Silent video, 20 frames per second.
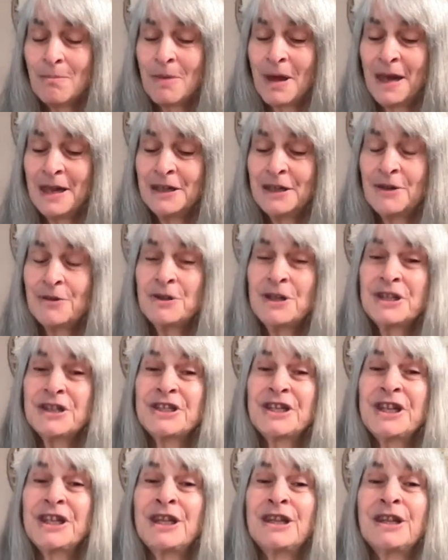by
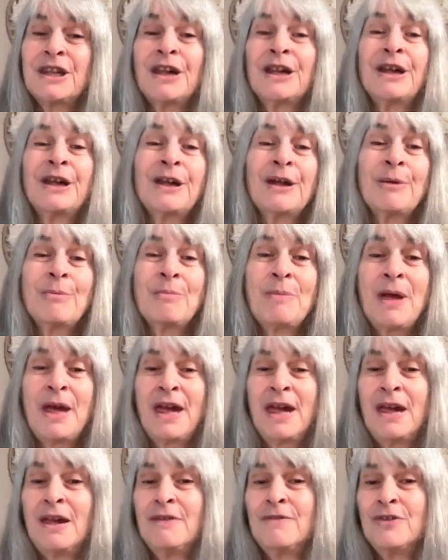noticing
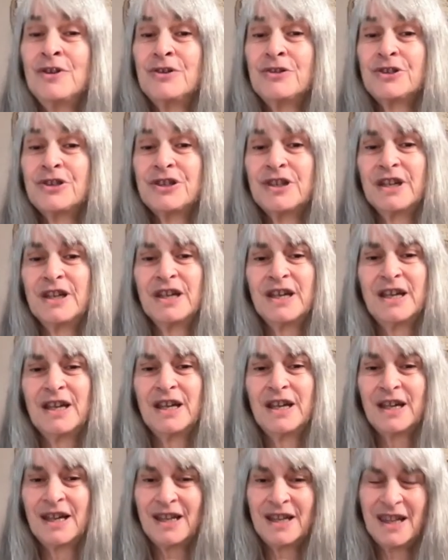behaviors
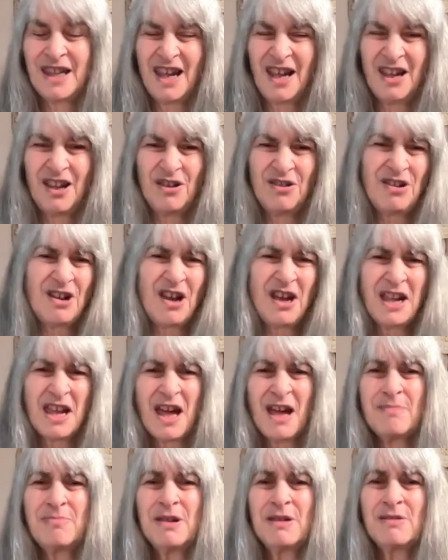that you're not
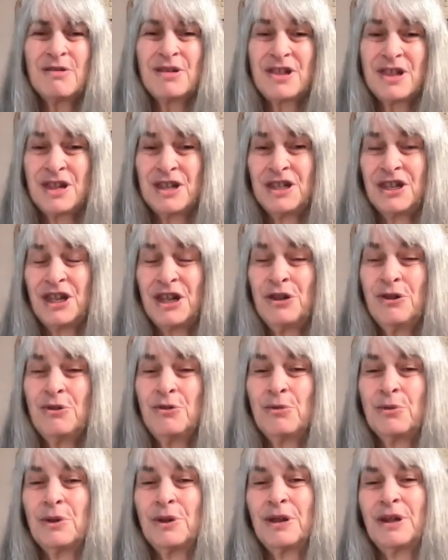happy within you
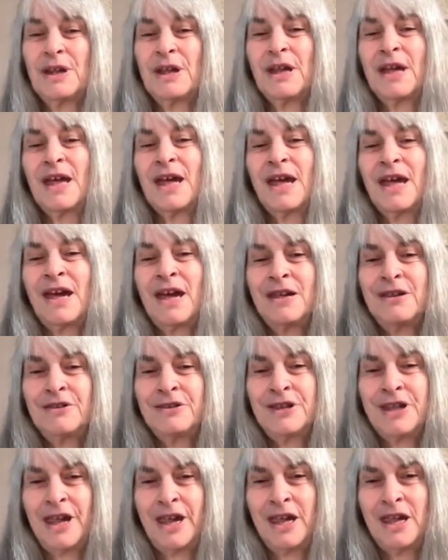and you're
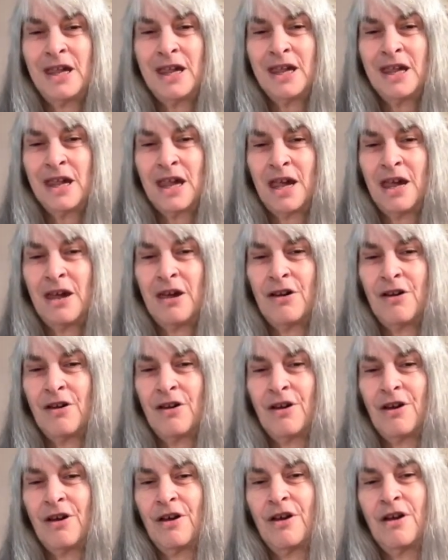taking care
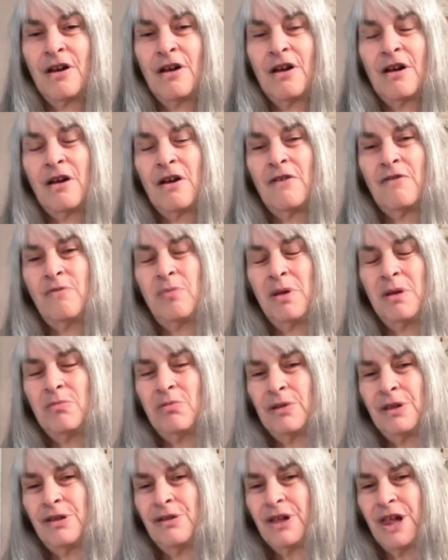of
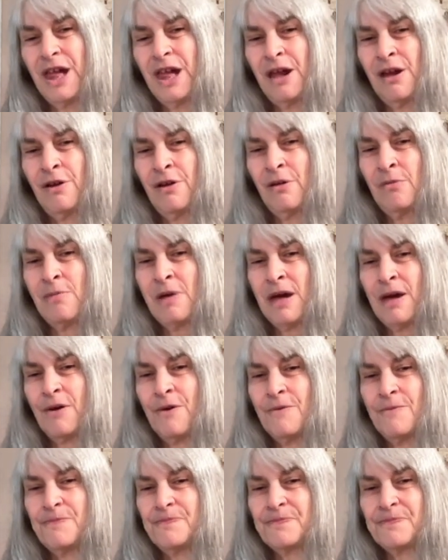people you care about